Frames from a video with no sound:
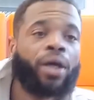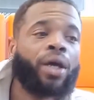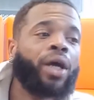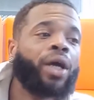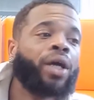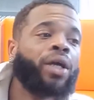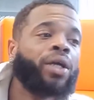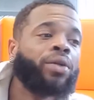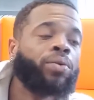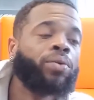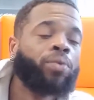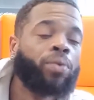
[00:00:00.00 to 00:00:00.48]

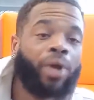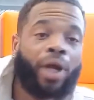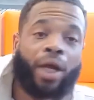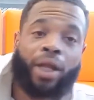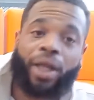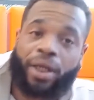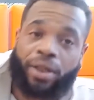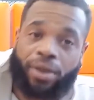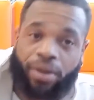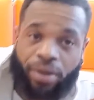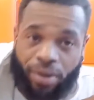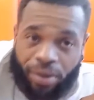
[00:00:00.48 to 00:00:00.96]
And what I
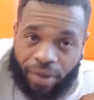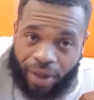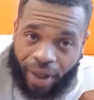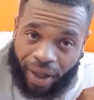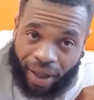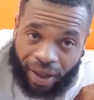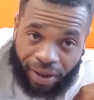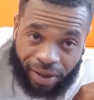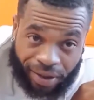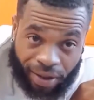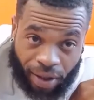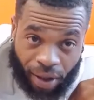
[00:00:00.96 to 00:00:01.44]
like to do is I
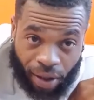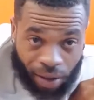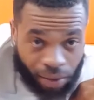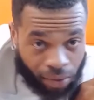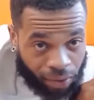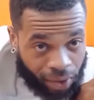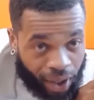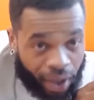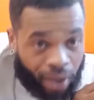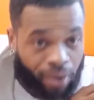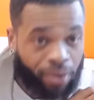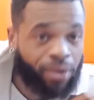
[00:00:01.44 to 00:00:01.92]
like to call
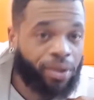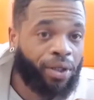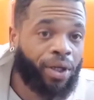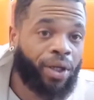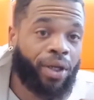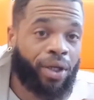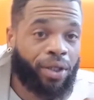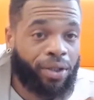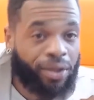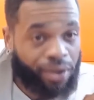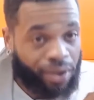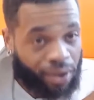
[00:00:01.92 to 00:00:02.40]
around, I
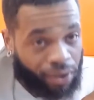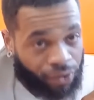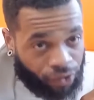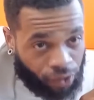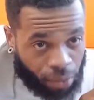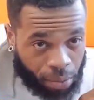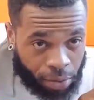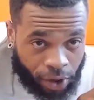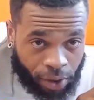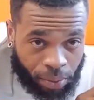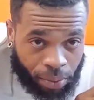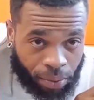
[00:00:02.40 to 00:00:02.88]
like to look for
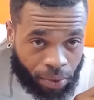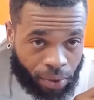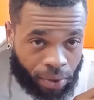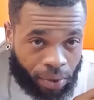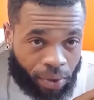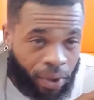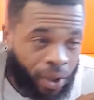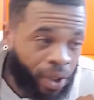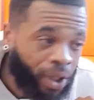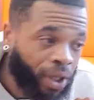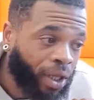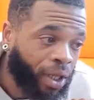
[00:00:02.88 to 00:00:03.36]
people
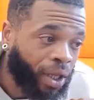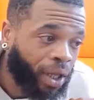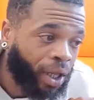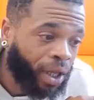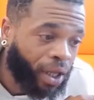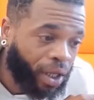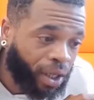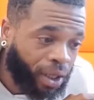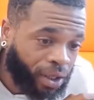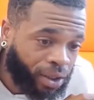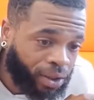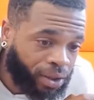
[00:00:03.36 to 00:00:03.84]

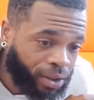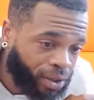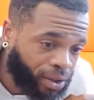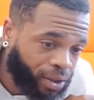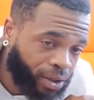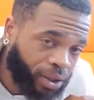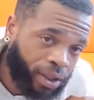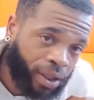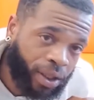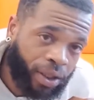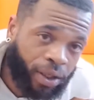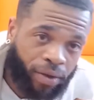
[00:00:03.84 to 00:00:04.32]
and
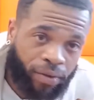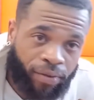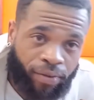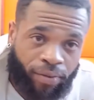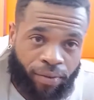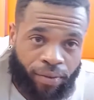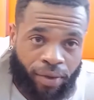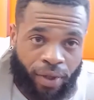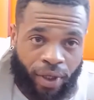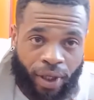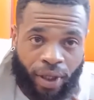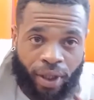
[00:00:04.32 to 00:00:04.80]
see if
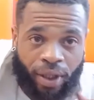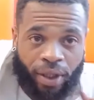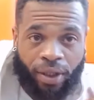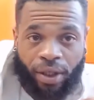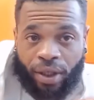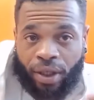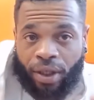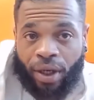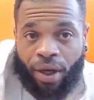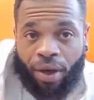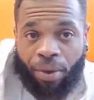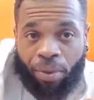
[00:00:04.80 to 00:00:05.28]
they
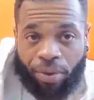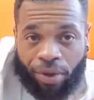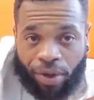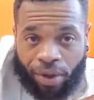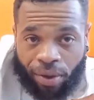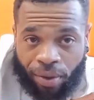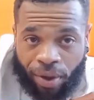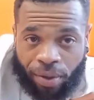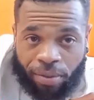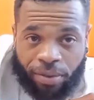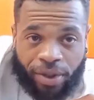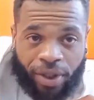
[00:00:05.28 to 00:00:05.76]
need help with their
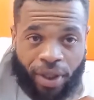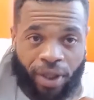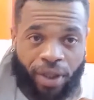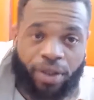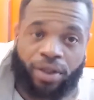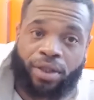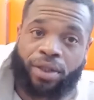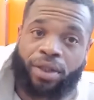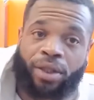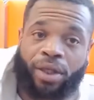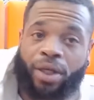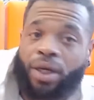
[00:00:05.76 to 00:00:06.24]

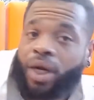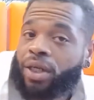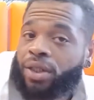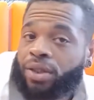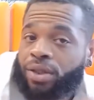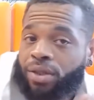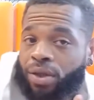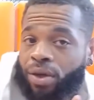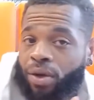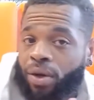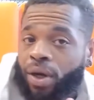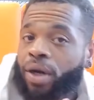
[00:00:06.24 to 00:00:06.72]
websites, and then I
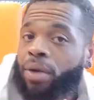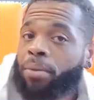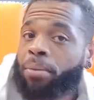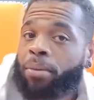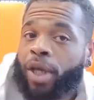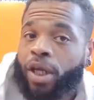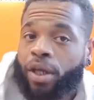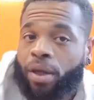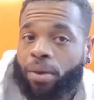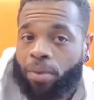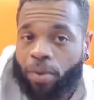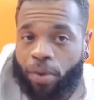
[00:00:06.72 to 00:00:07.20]
just go ahead and
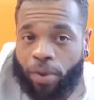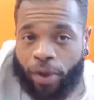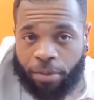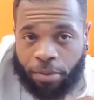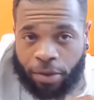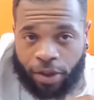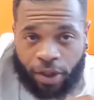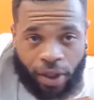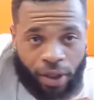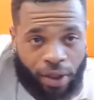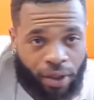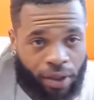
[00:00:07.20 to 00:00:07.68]
make them a
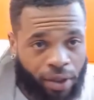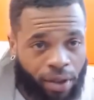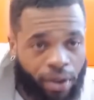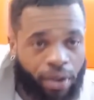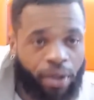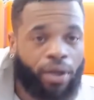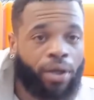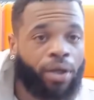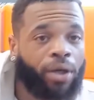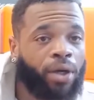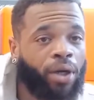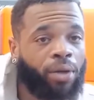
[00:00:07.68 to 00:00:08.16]
website
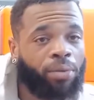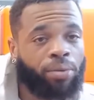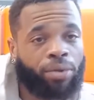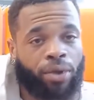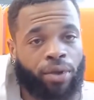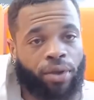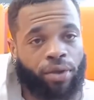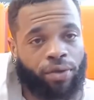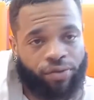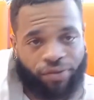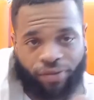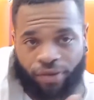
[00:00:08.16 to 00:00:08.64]

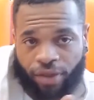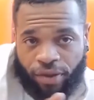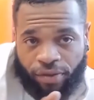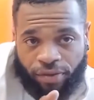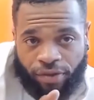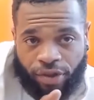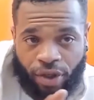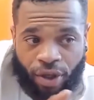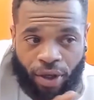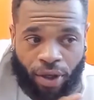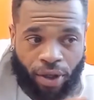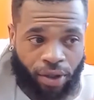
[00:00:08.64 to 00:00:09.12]
free of
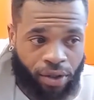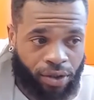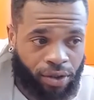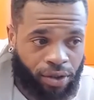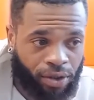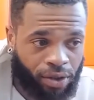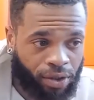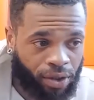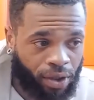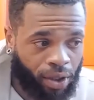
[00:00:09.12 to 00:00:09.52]
charge,